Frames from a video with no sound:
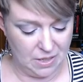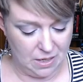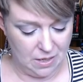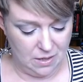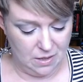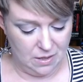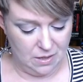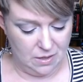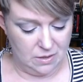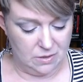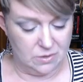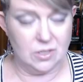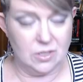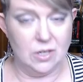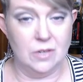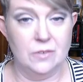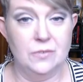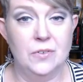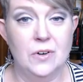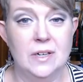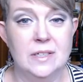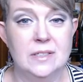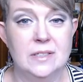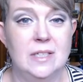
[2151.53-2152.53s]
So for
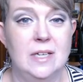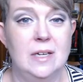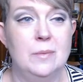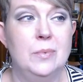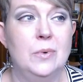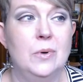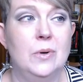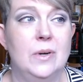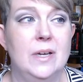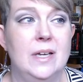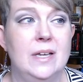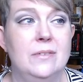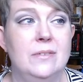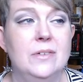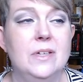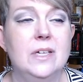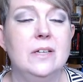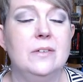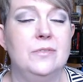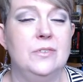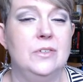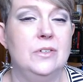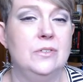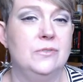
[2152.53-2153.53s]
example, even if
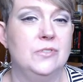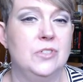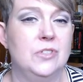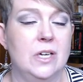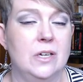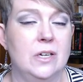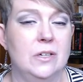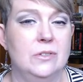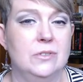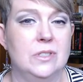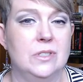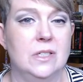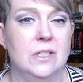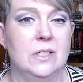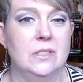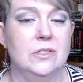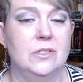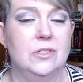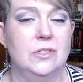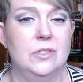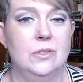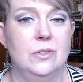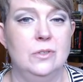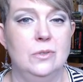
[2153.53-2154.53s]
you've chosen
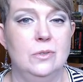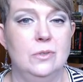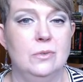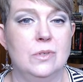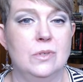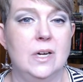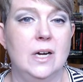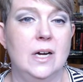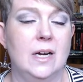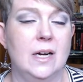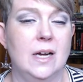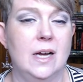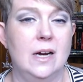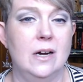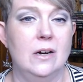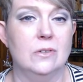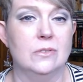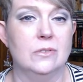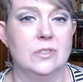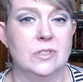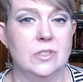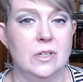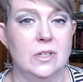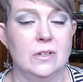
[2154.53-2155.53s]
to cut out
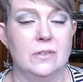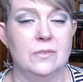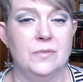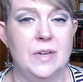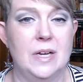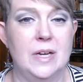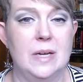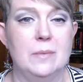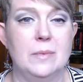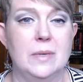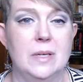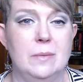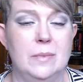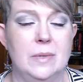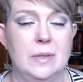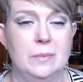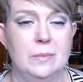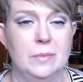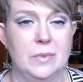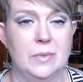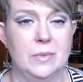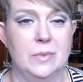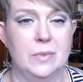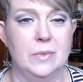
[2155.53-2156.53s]
certain family
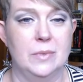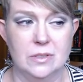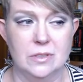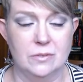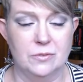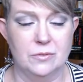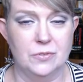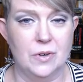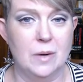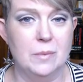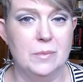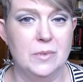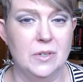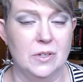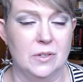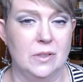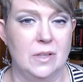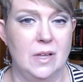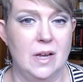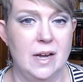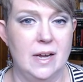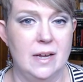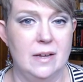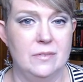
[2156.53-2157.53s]
members from your
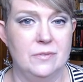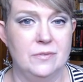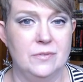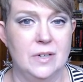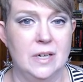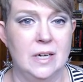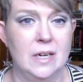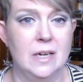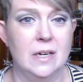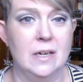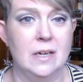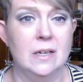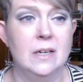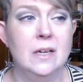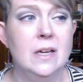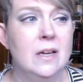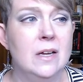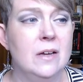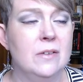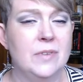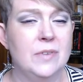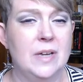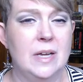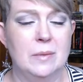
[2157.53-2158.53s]
life,
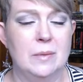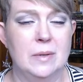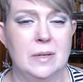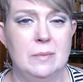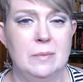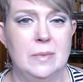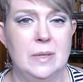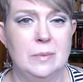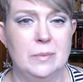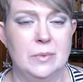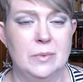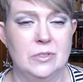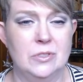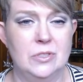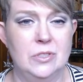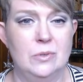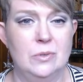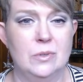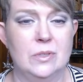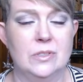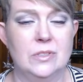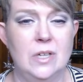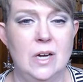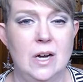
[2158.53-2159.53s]
family members who are
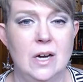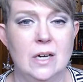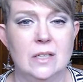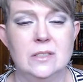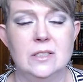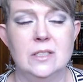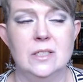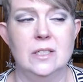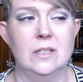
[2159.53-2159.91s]
toxic or